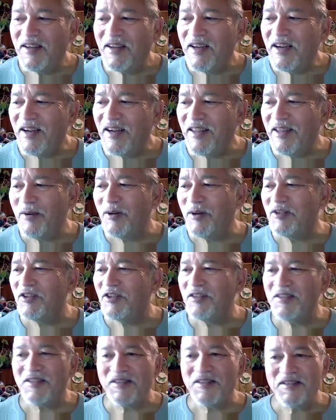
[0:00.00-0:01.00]
And they were
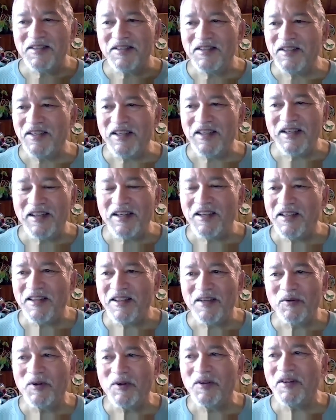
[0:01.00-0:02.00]
just giddy.
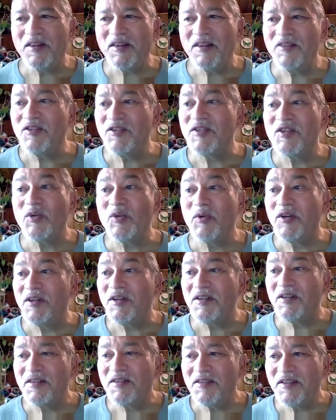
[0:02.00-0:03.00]
They were just
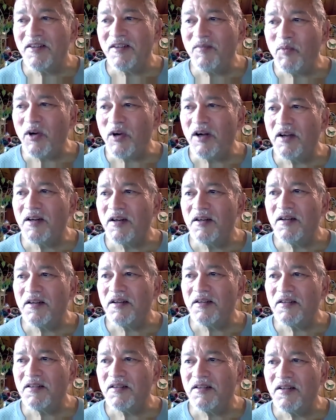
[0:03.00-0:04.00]
thrilled to have bought it
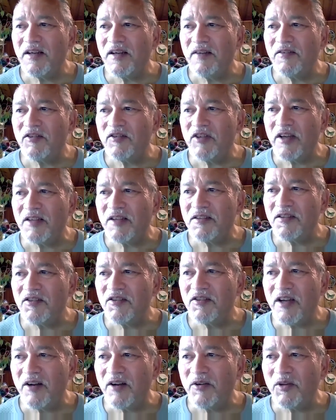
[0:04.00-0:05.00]
and to have a chance to
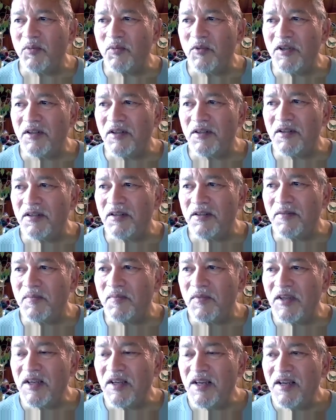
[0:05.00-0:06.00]
chat with me. And uh,
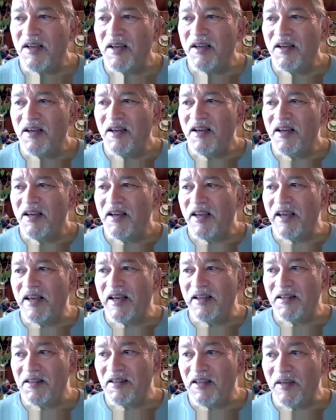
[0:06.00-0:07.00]

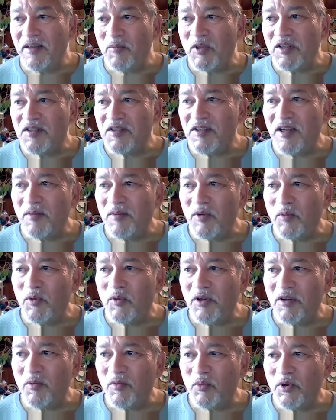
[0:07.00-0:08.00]
and get me to sign my
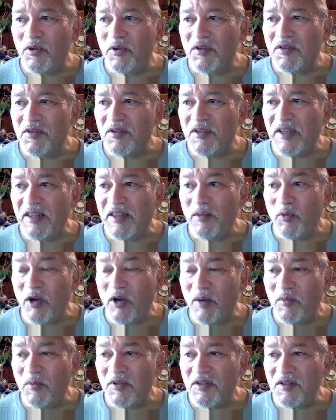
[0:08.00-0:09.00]
book in person. And they
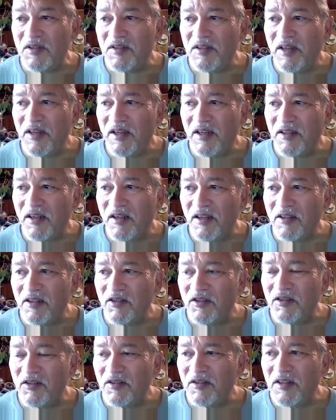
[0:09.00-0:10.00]
promised to stay in
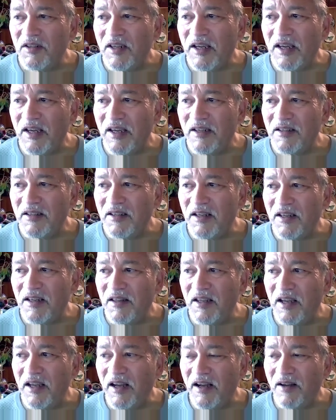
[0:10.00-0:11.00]
touch, and uh,
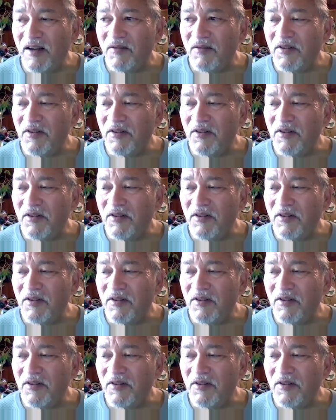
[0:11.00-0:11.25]
they have.